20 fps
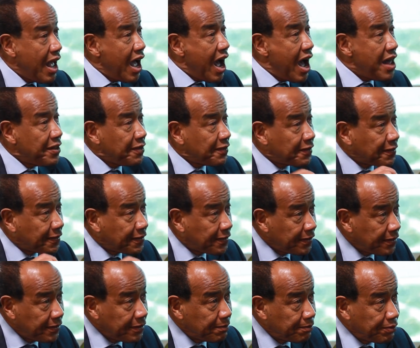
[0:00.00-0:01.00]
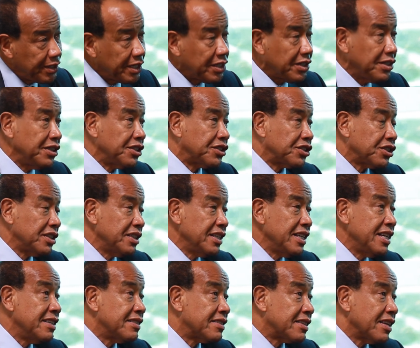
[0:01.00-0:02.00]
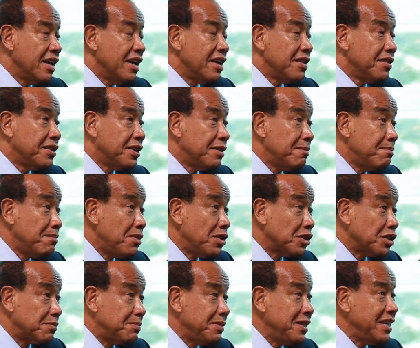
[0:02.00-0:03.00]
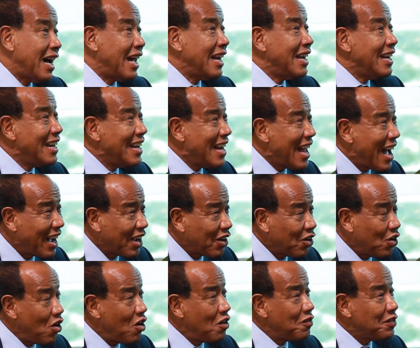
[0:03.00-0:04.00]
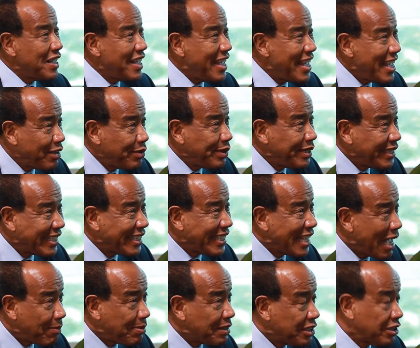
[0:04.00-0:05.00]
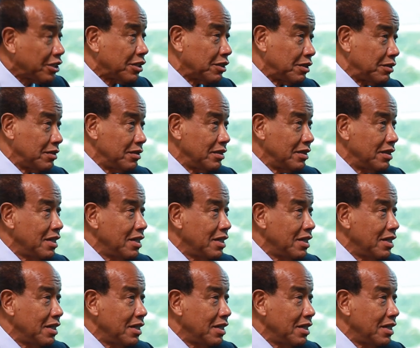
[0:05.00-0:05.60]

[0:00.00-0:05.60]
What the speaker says: And the third precondition is there must be a lack of equity capital.